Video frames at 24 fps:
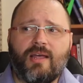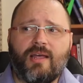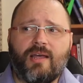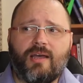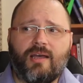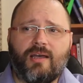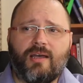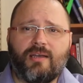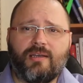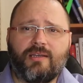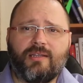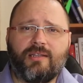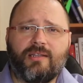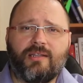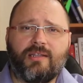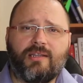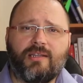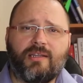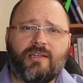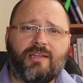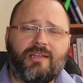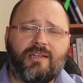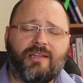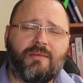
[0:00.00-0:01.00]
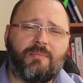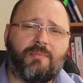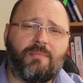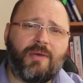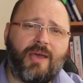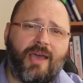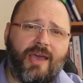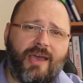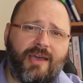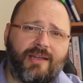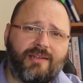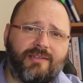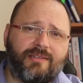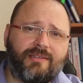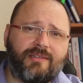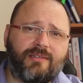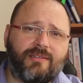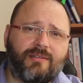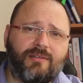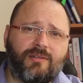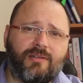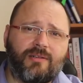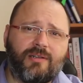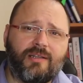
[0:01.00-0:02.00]
a path
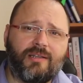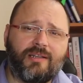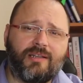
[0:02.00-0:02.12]
or